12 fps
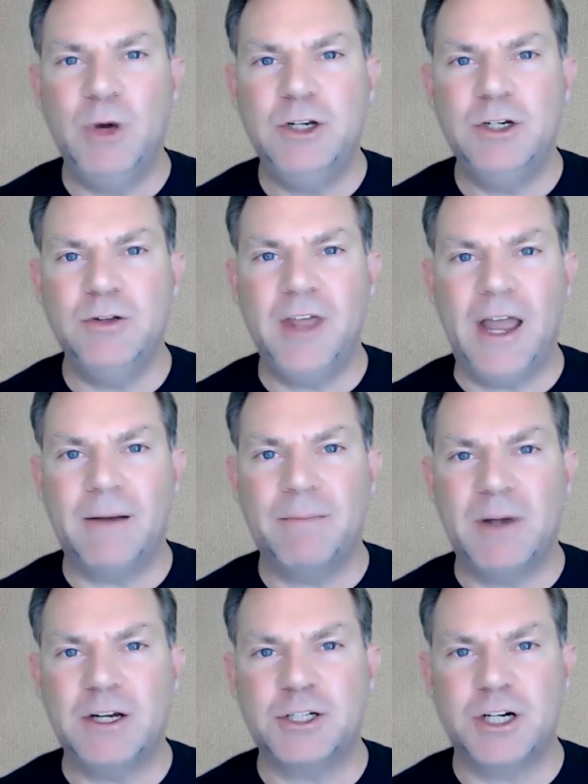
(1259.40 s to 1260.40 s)
And we do
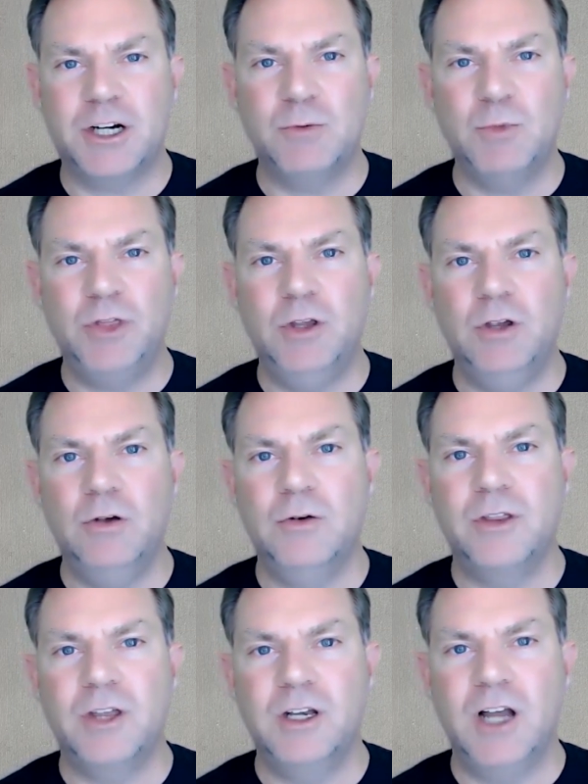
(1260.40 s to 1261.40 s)
that by sharing with
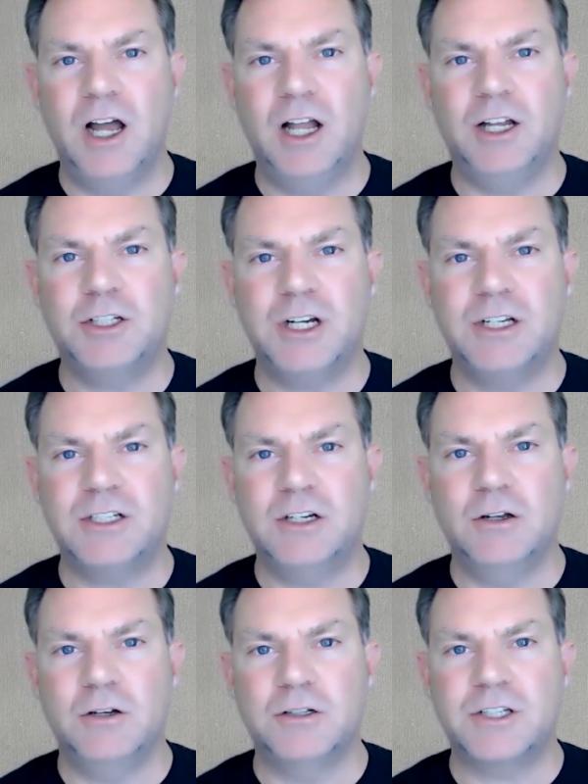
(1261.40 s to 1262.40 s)
you the knowledge
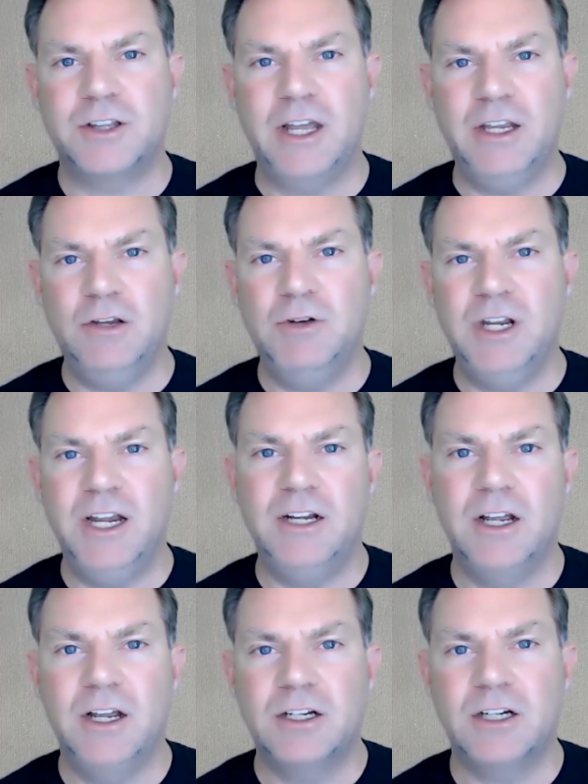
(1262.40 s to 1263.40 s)
and skills that you
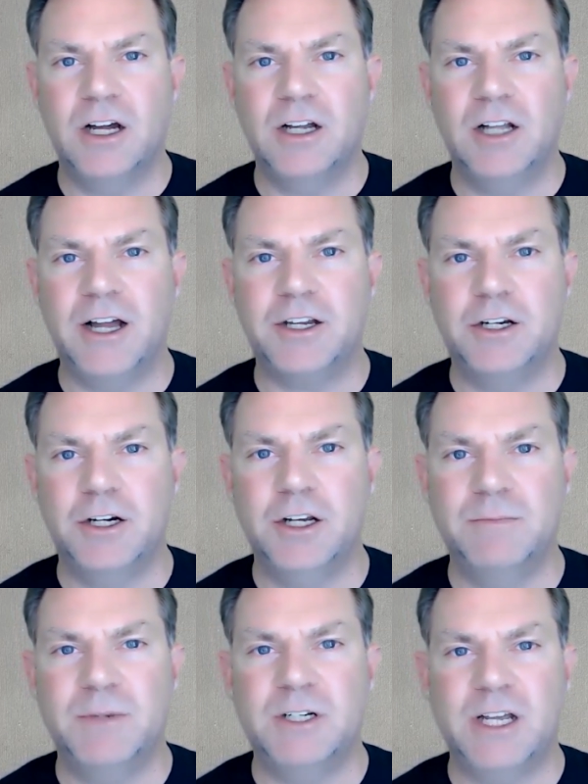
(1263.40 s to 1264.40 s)
need to unlock
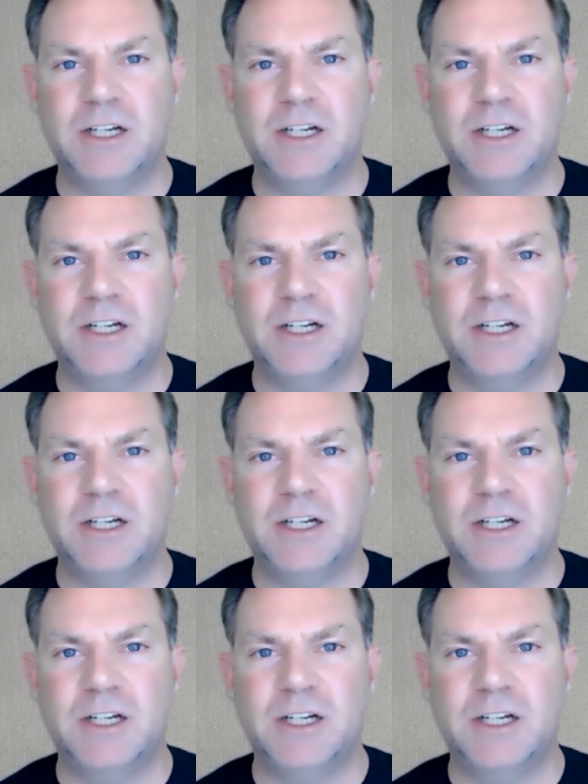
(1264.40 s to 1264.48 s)
your hidden